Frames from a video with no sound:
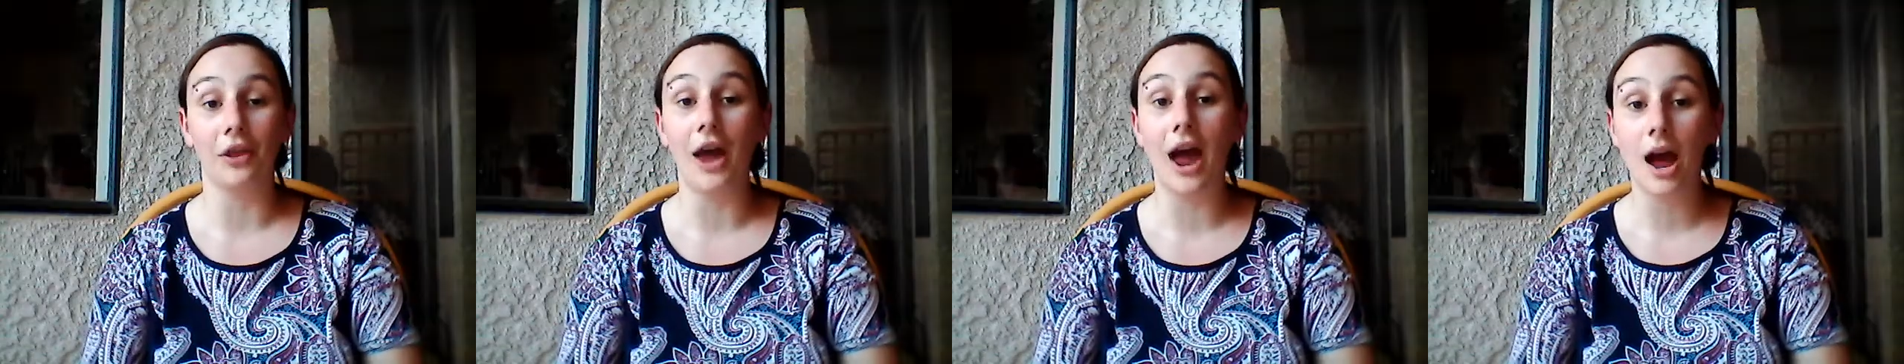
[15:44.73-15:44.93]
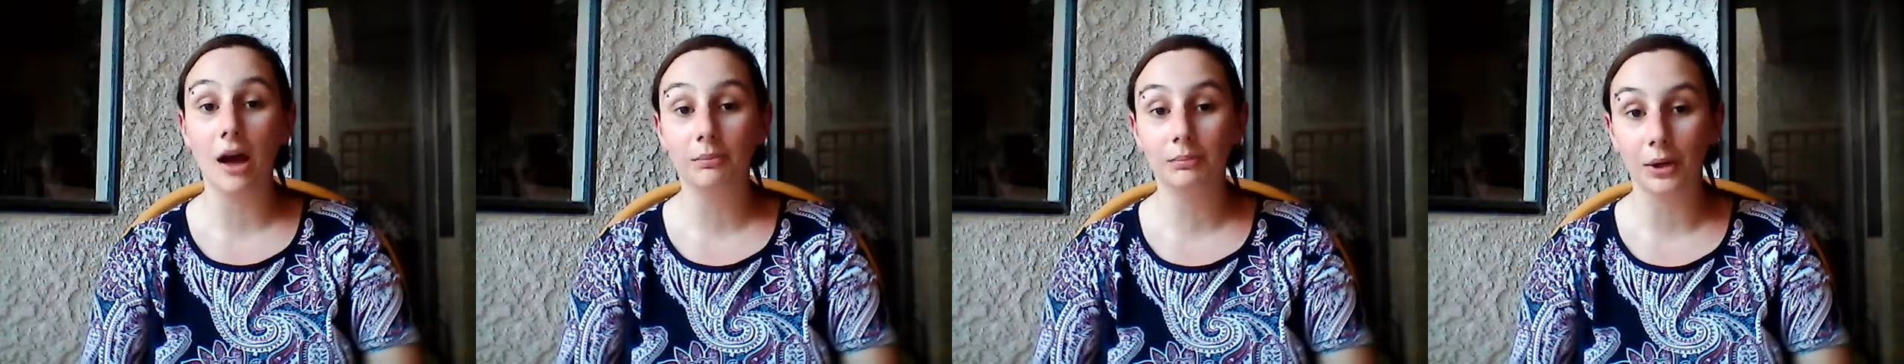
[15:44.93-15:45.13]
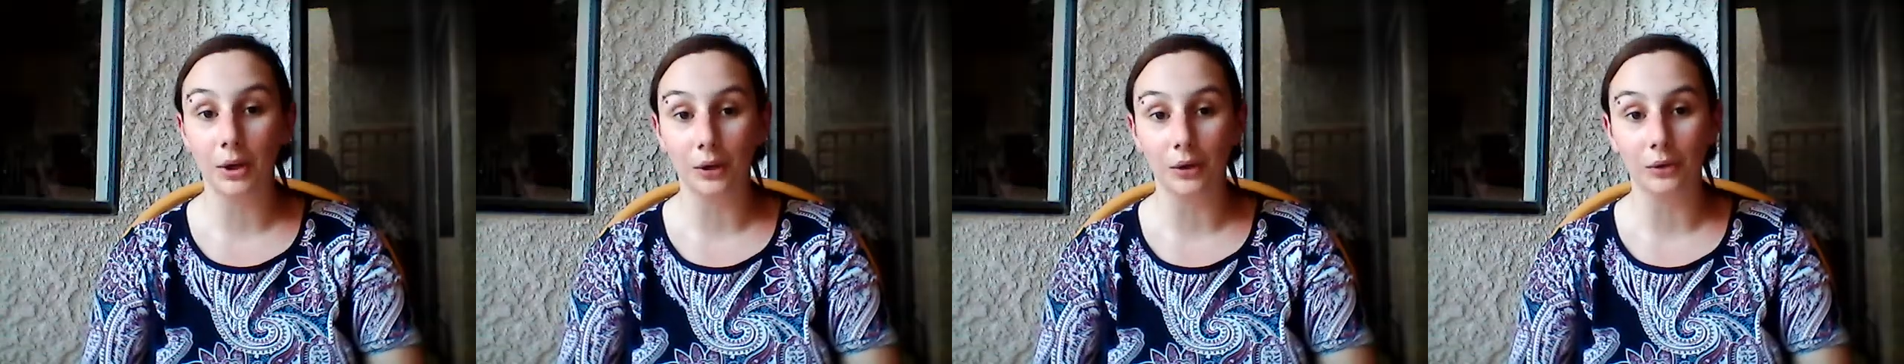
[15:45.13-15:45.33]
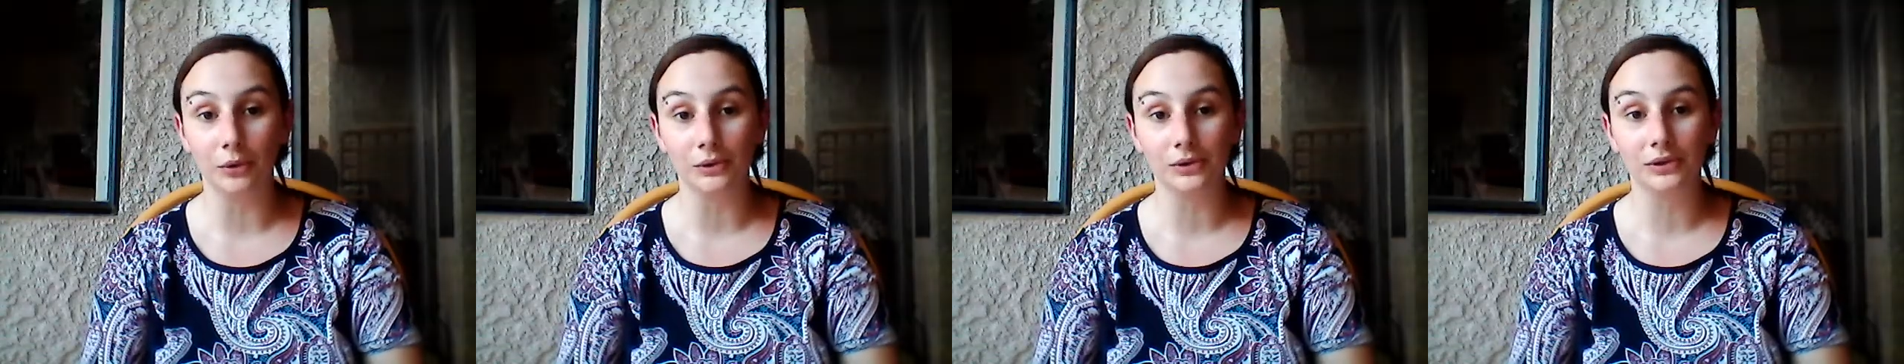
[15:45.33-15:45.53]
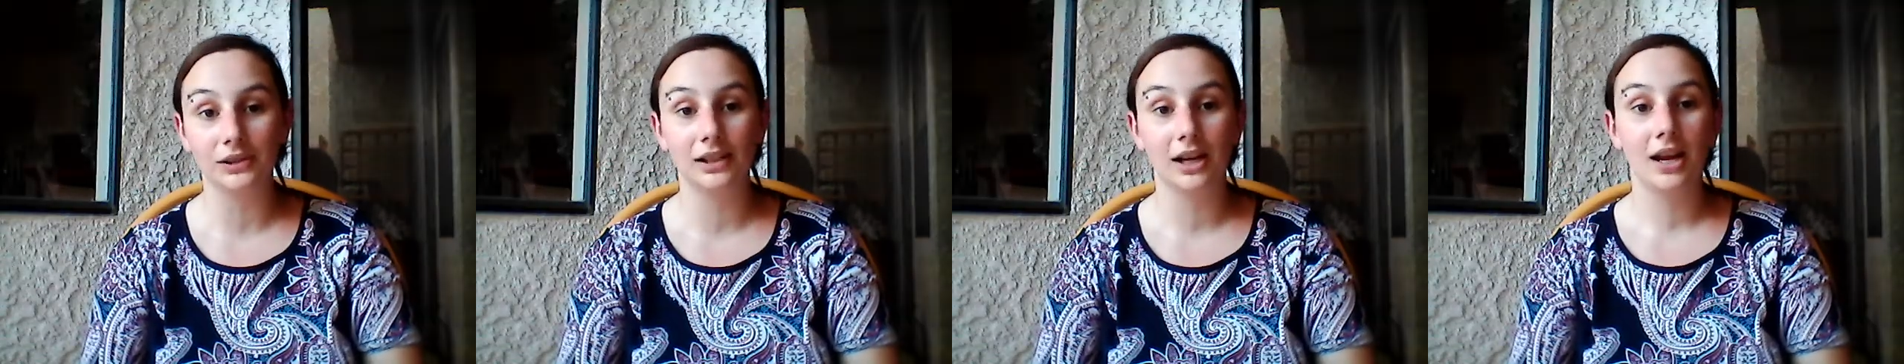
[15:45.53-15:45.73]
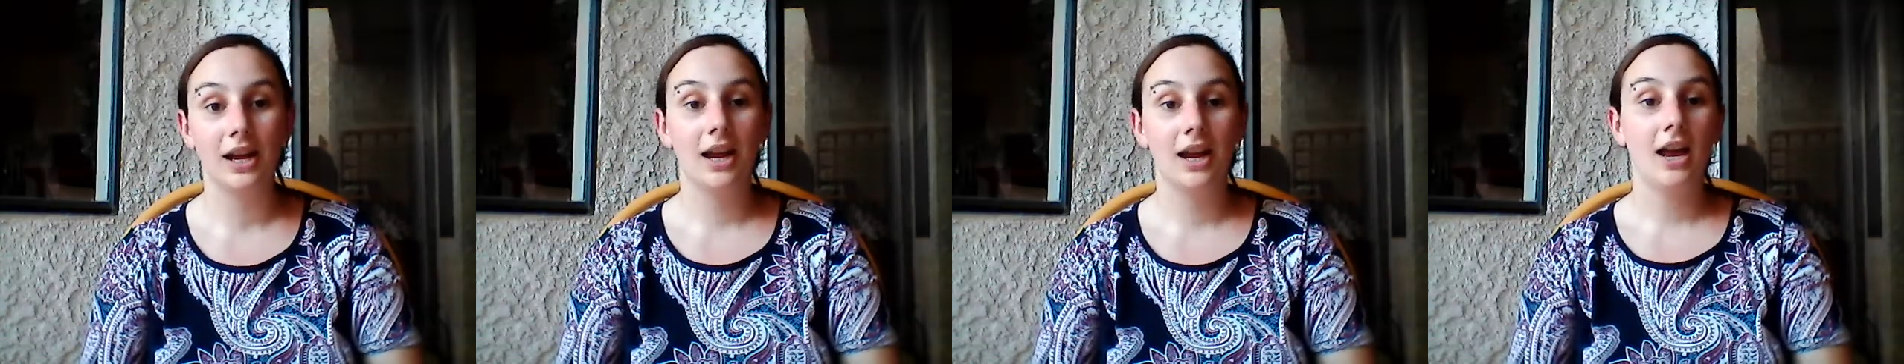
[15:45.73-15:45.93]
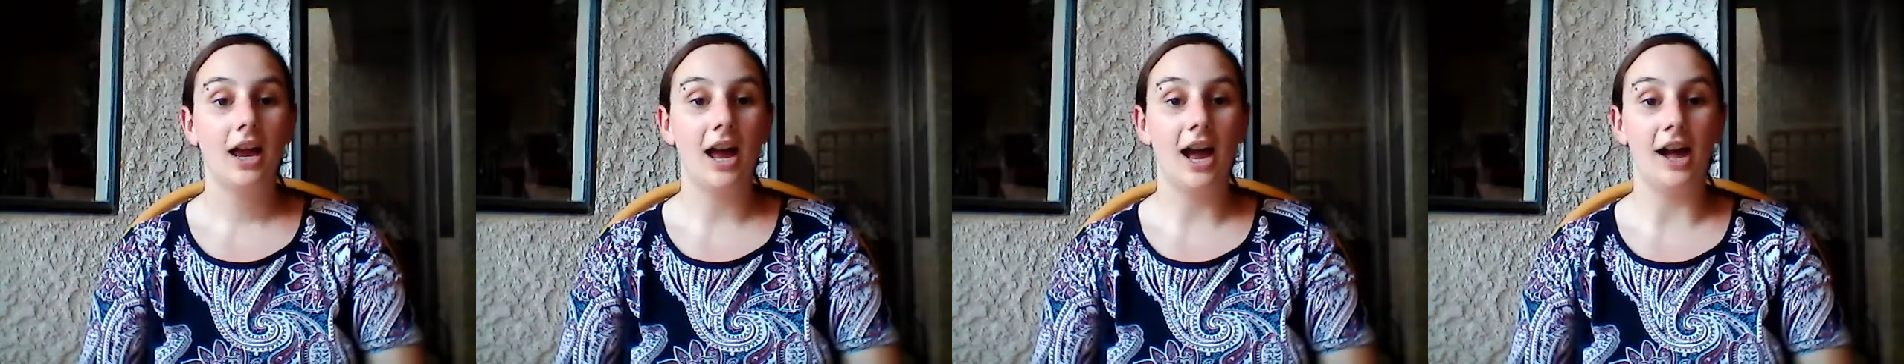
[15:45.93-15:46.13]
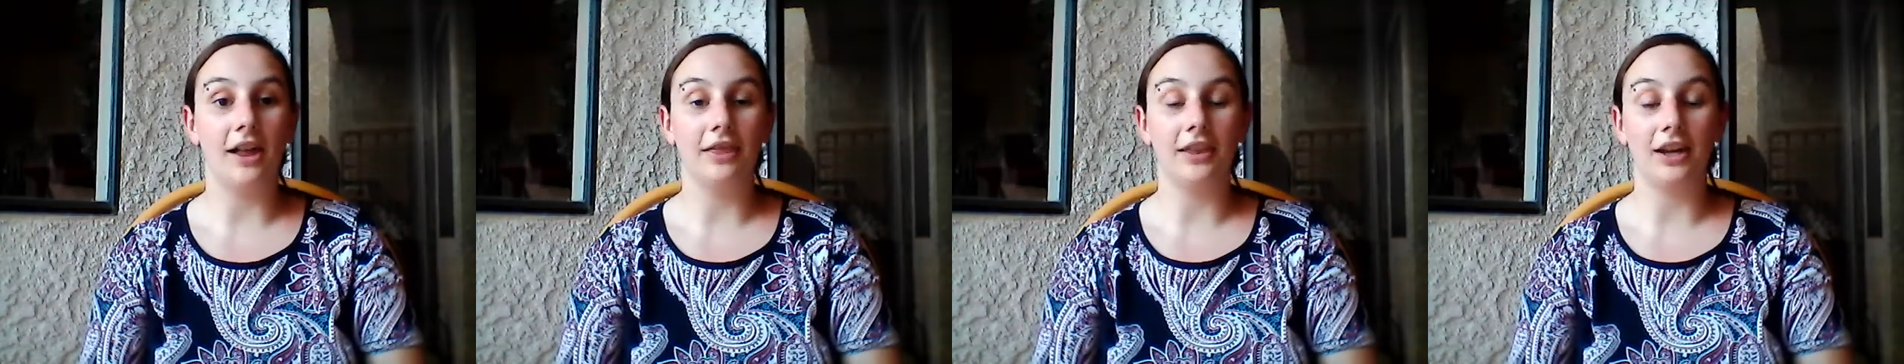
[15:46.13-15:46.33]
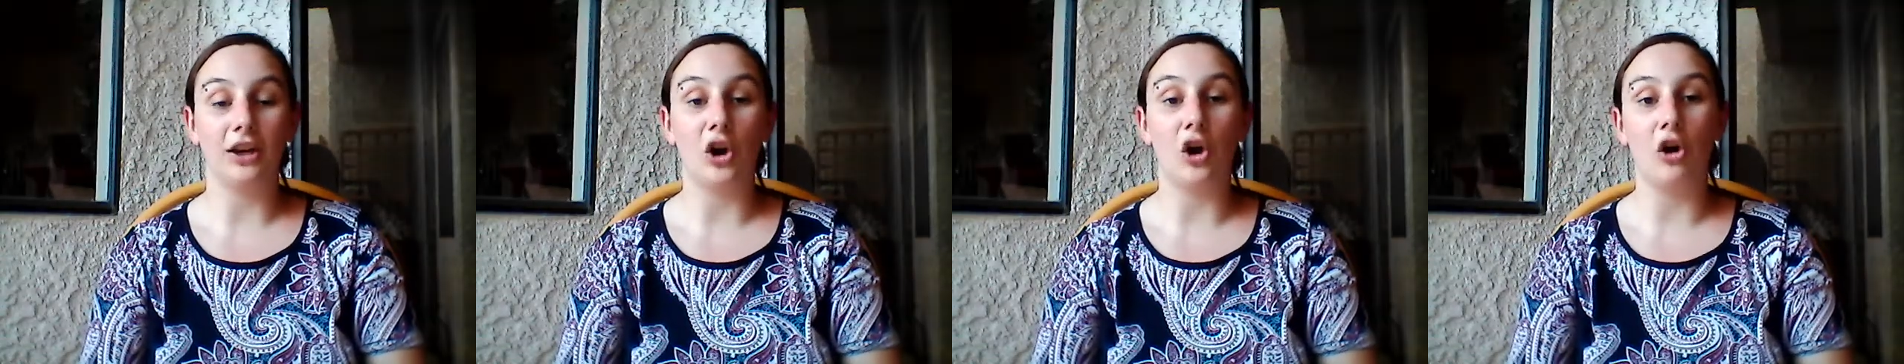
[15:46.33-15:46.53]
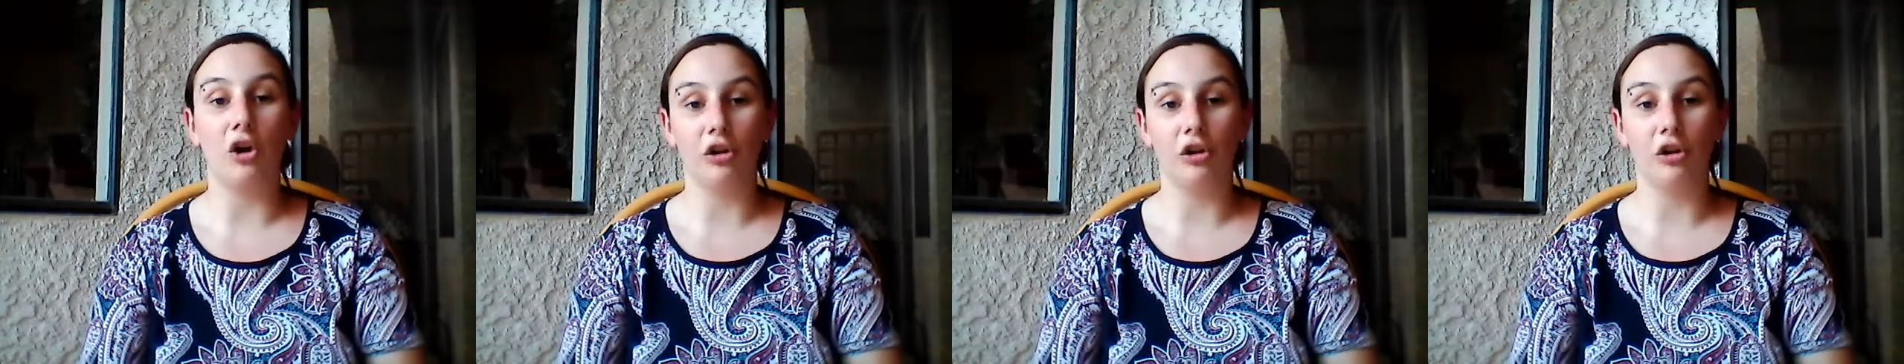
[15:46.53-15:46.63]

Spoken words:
pushing yourself out of your comfort